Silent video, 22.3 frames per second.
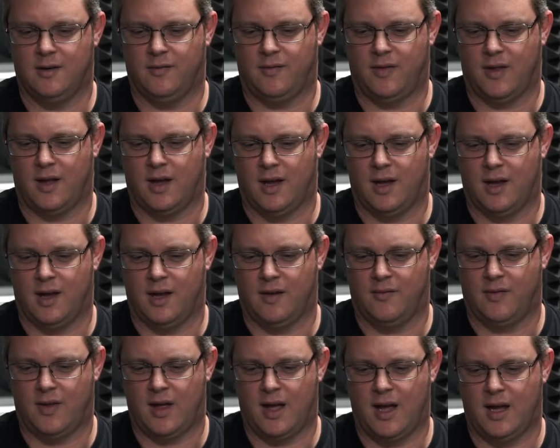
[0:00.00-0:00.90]
of the
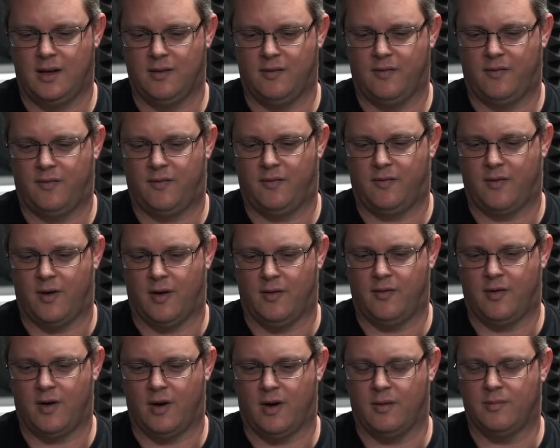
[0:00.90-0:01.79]
of the head of
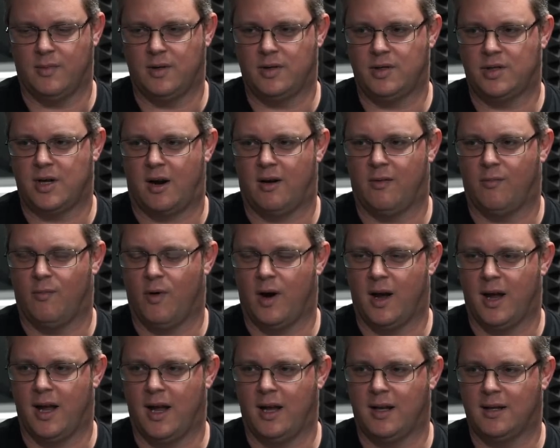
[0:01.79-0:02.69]
ofcom sharon
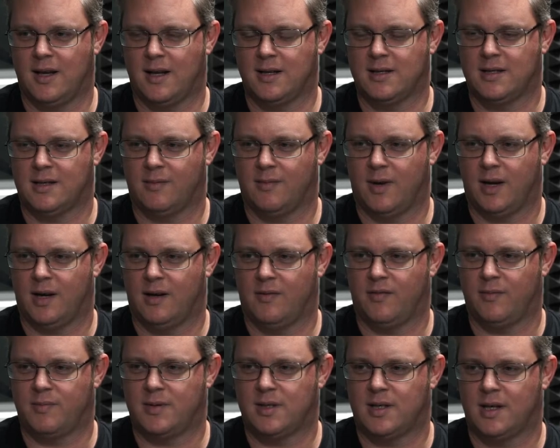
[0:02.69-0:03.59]
white in, in some kind
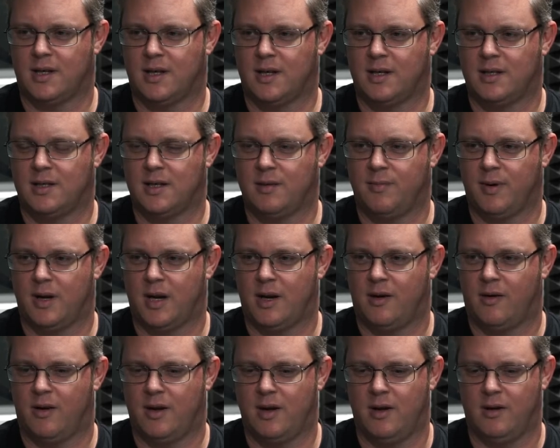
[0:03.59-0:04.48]
of absurd
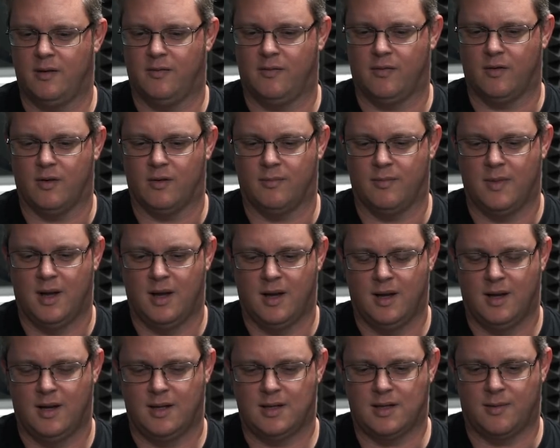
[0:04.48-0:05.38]
superhero uniform
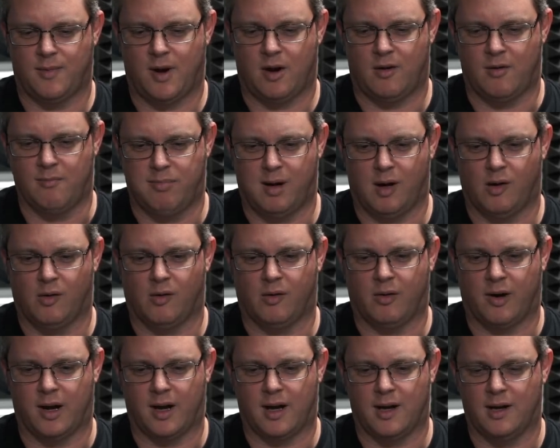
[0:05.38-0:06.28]
somehow
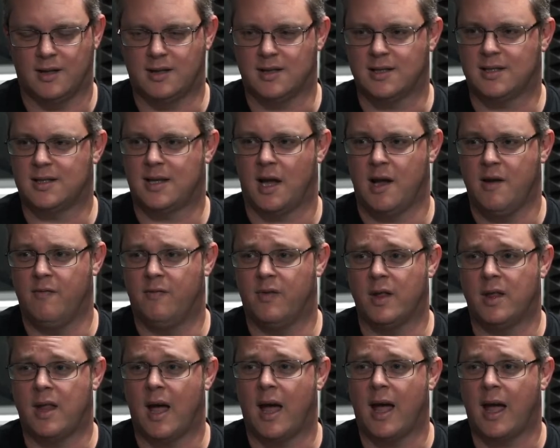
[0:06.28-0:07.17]
imploring her to save
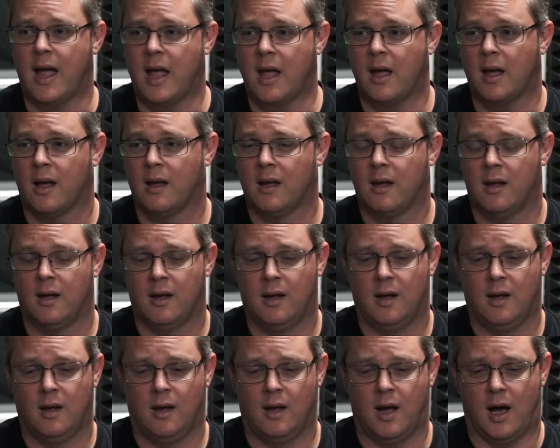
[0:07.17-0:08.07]
the day
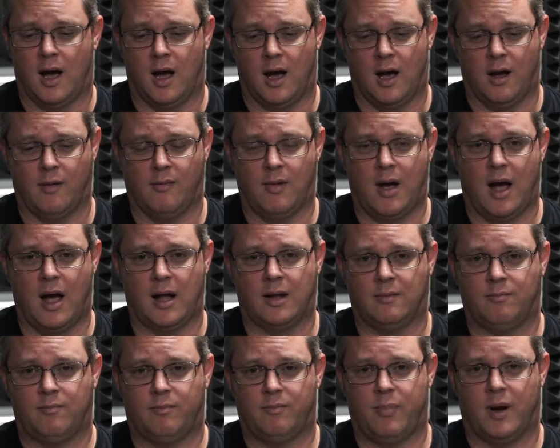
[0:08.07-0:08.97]
um,
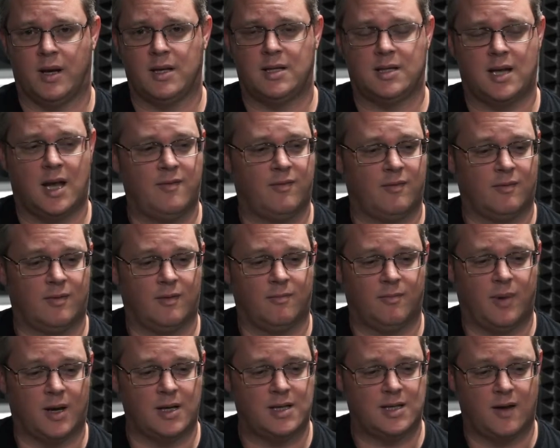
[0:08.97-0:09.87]
and by save
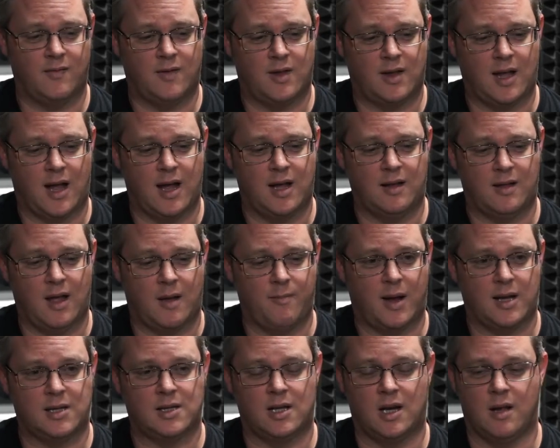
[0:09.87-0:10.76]
by save the day they
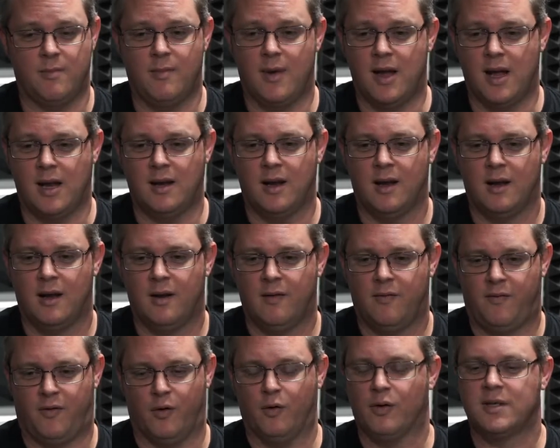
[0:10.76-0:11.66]
basically mean
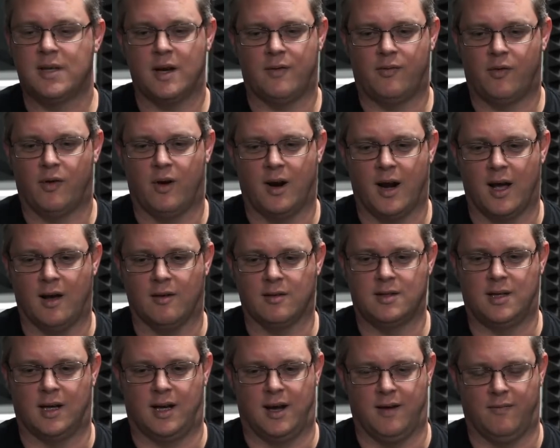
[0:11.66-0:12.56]
force everyone
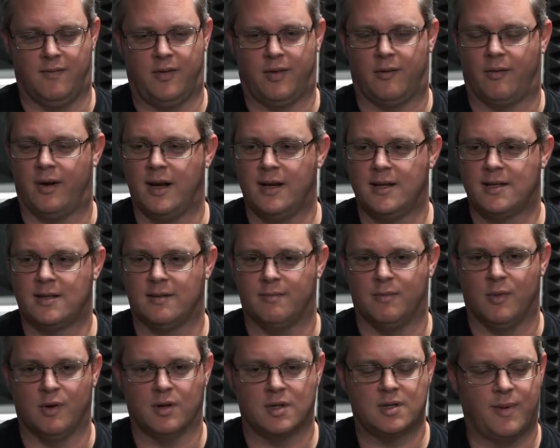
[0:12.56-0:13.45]
else to give three some
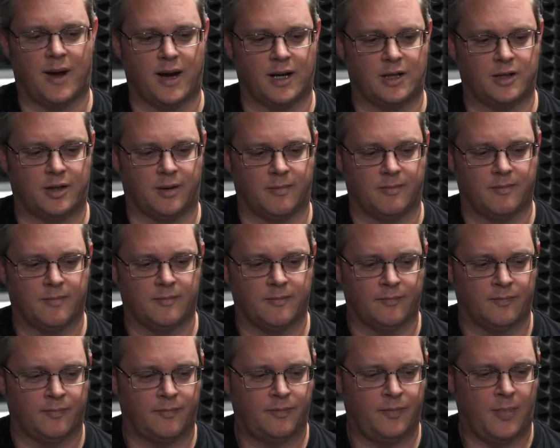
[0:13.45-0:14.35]
more spectrum
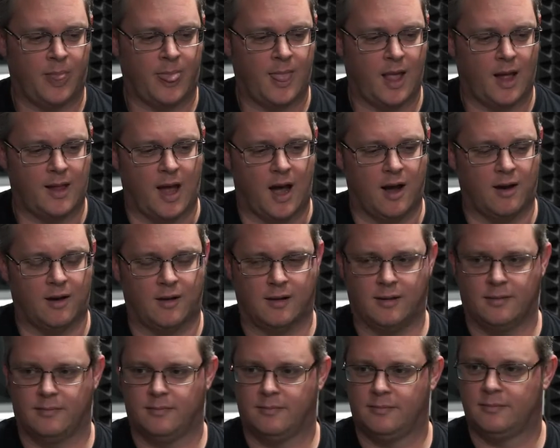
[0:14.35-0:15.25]
or, now,
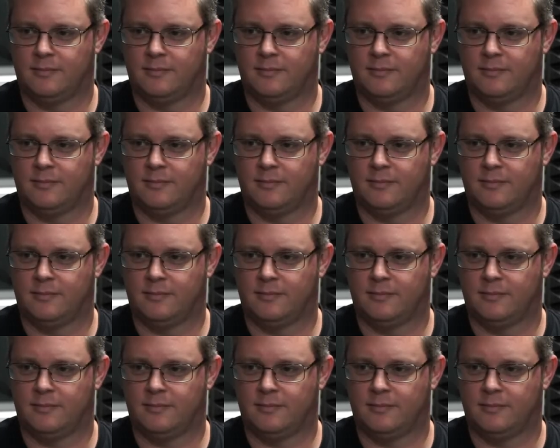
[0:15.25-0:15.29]
or